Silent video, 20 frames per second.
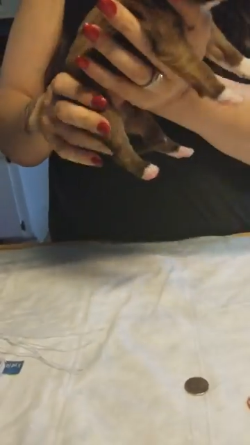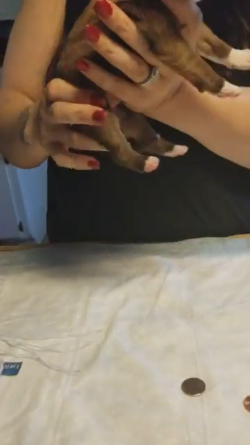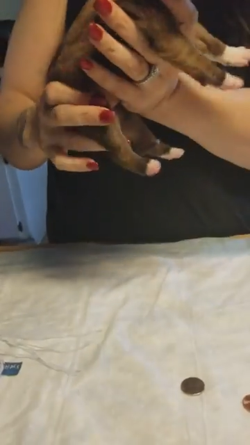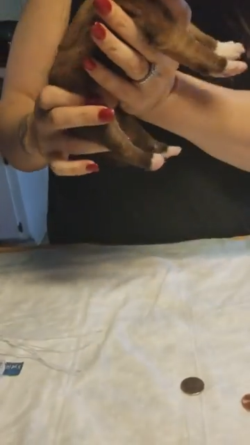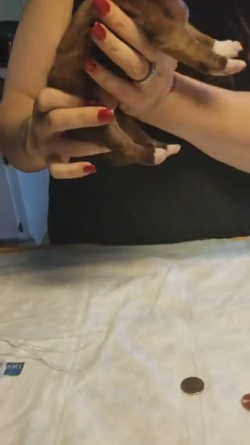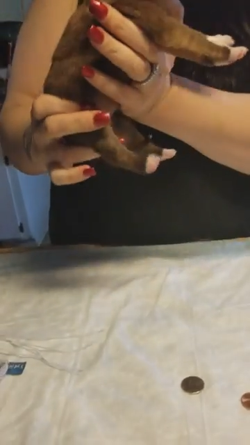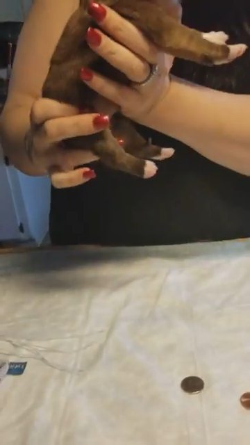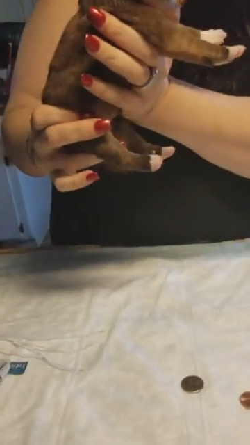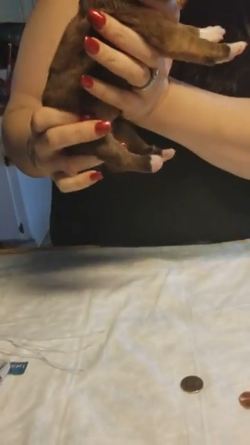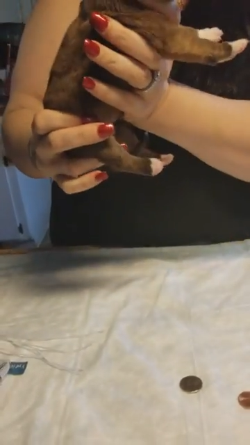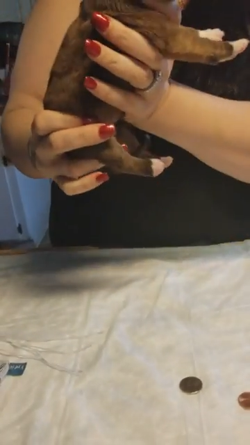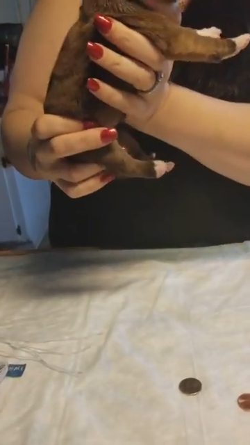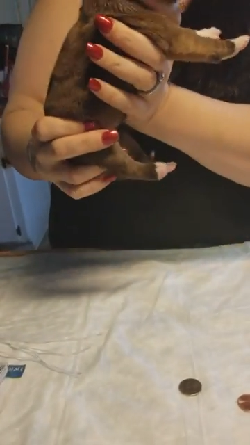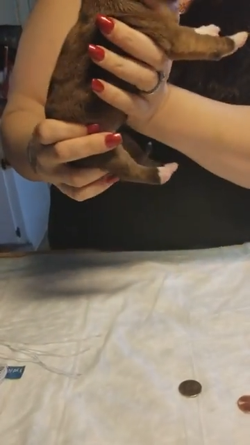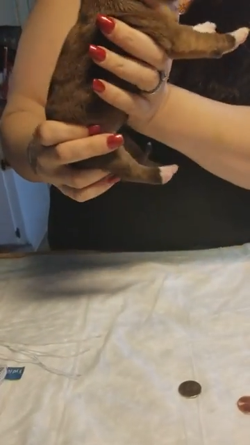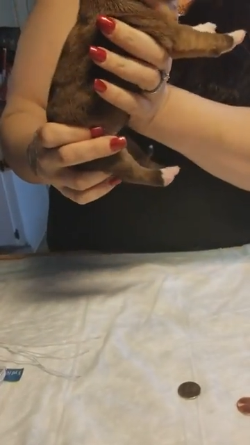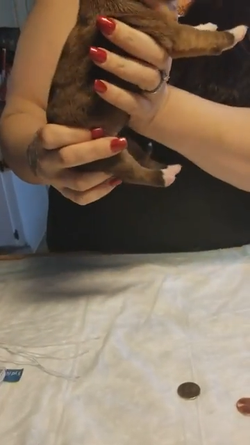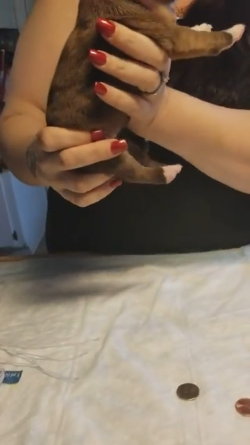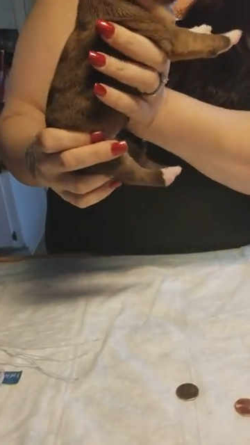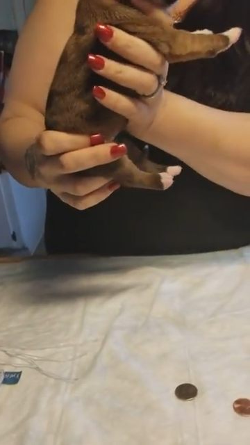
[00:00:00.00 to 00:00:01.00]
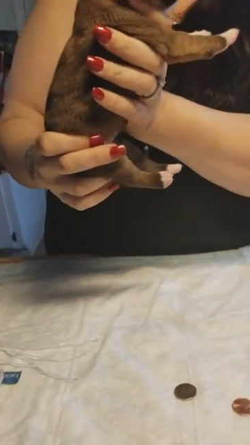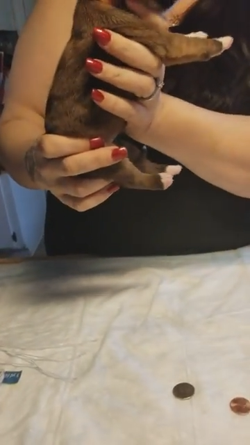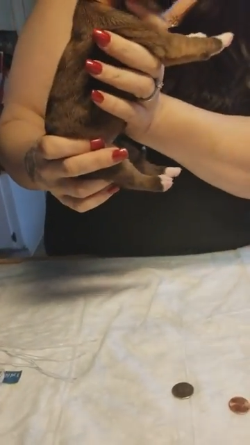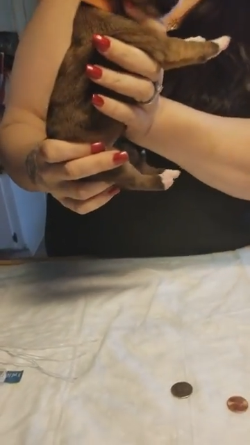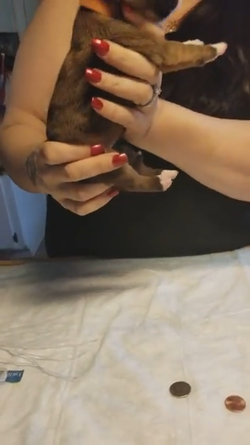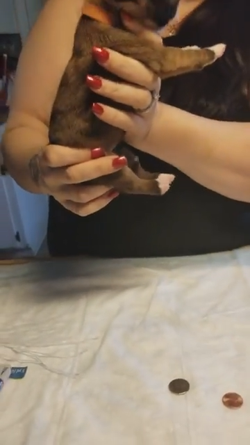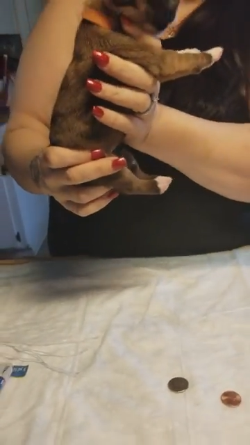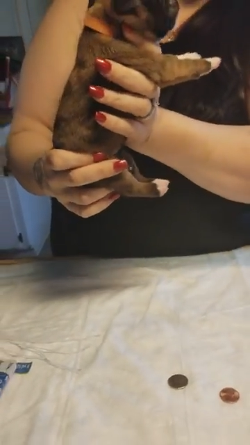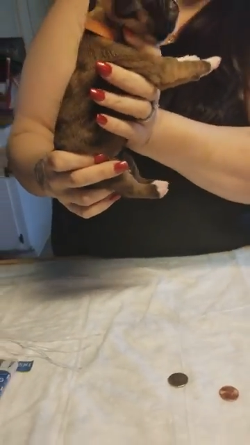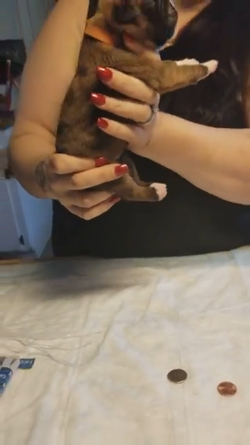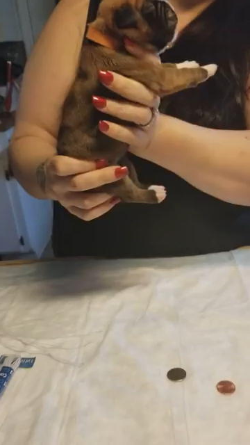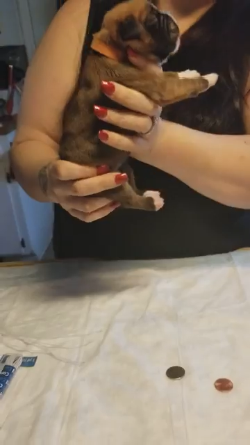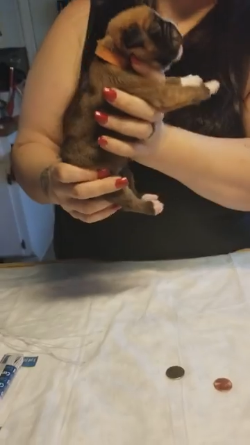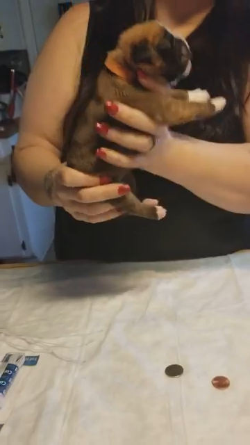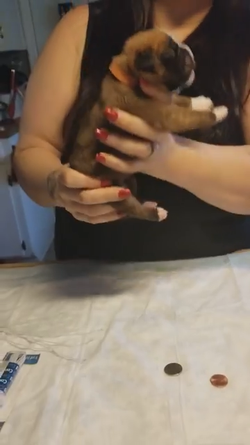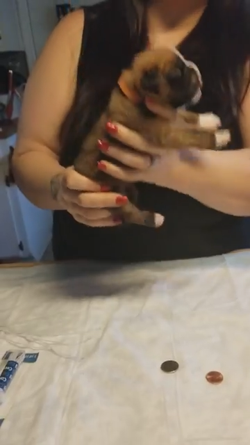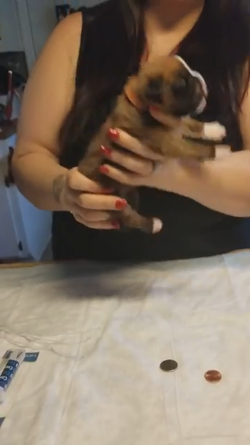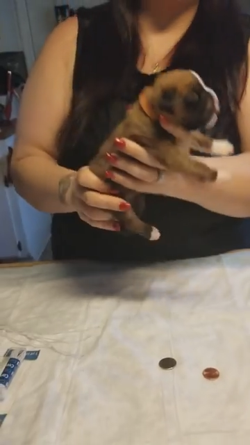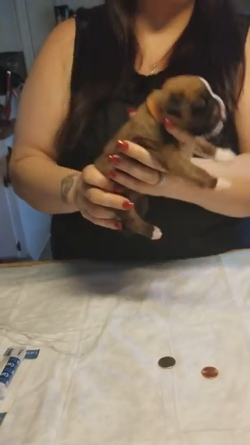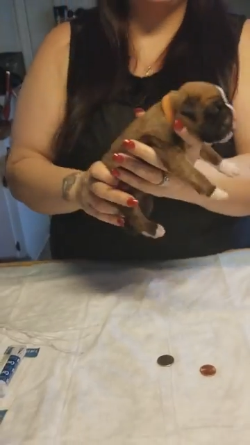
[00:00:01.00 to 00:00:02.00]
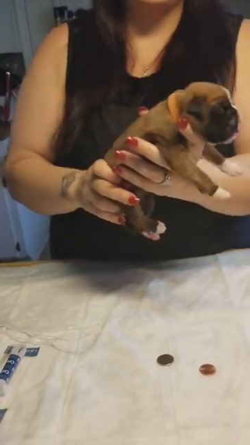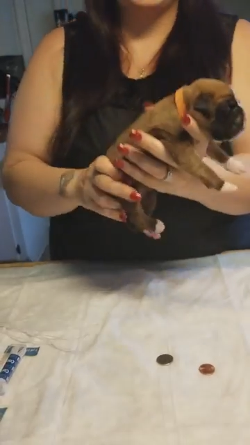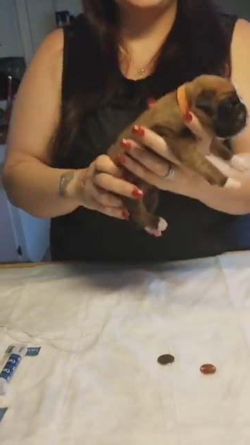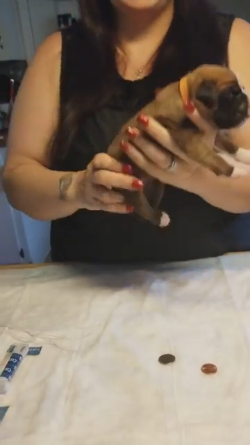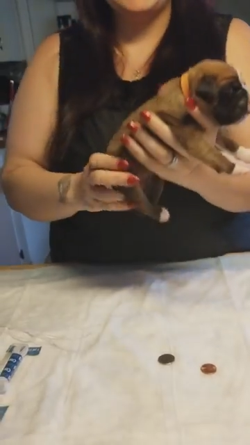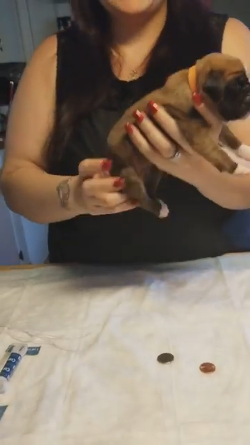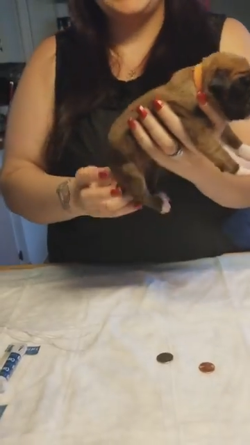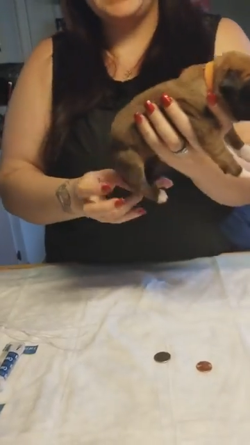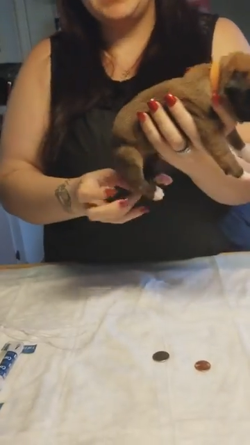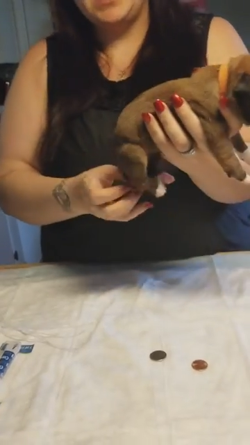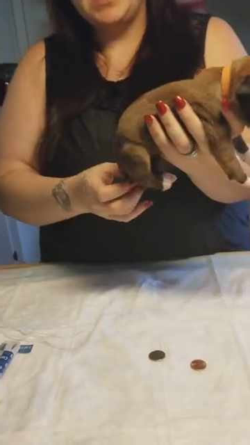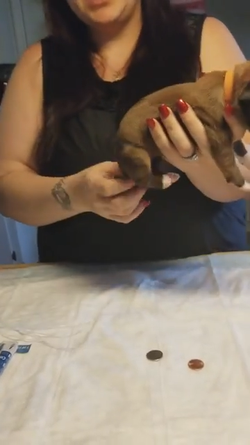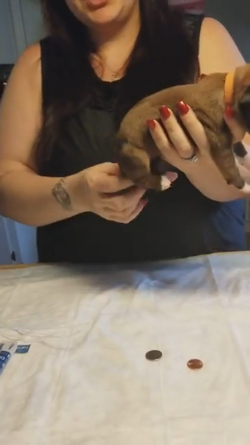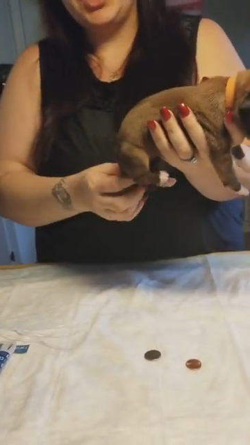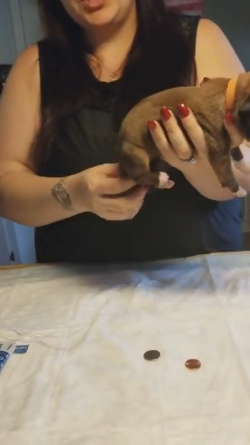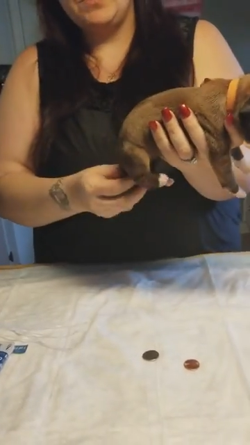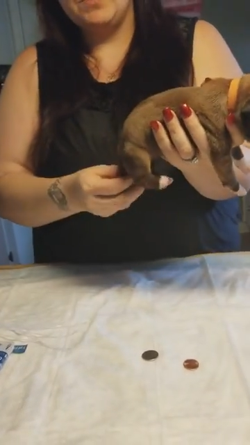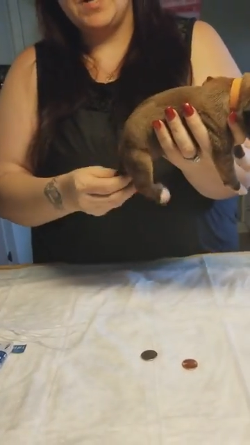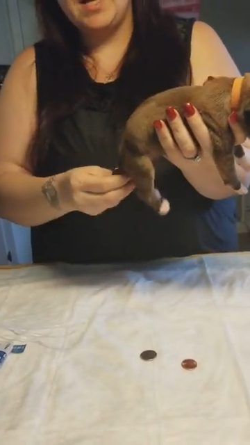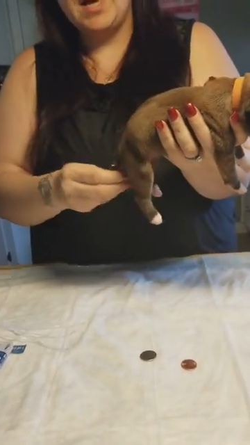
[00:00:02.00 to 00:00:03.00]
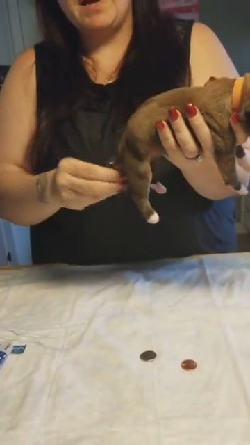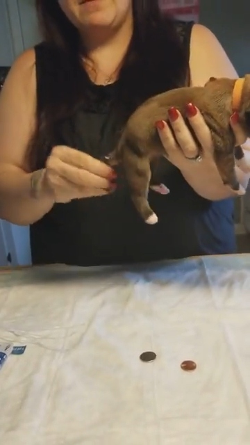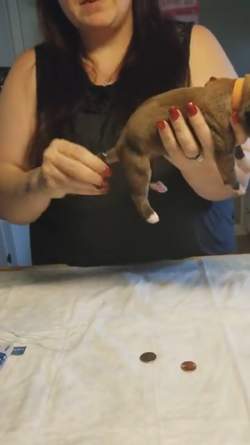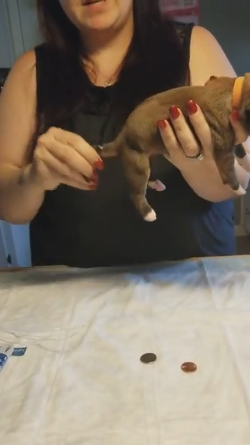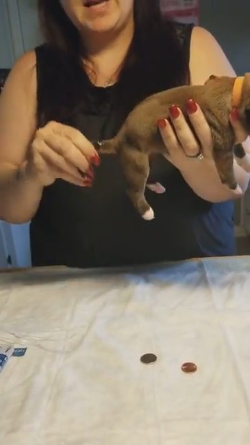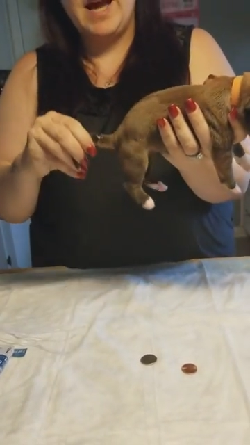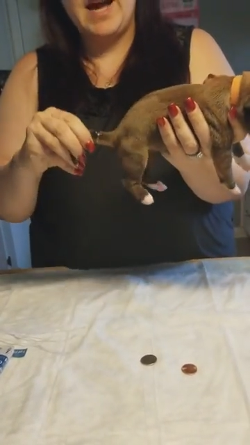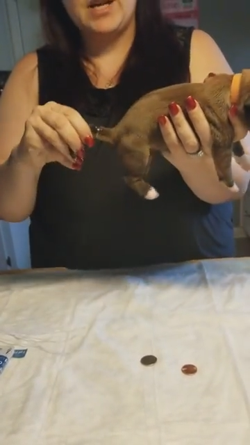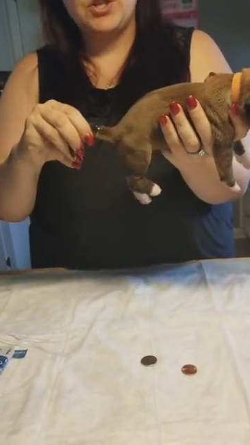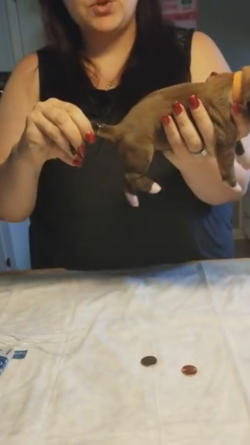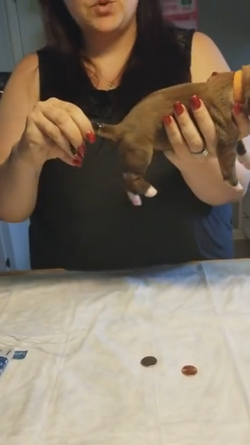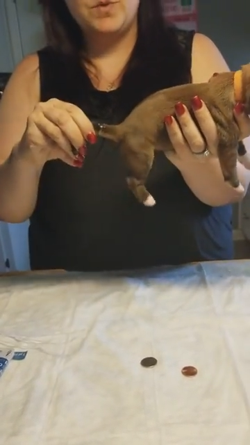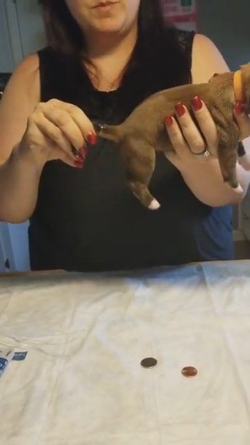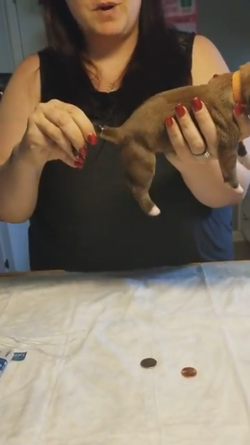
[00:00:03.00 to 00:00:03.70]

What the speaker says: (no speaker visible)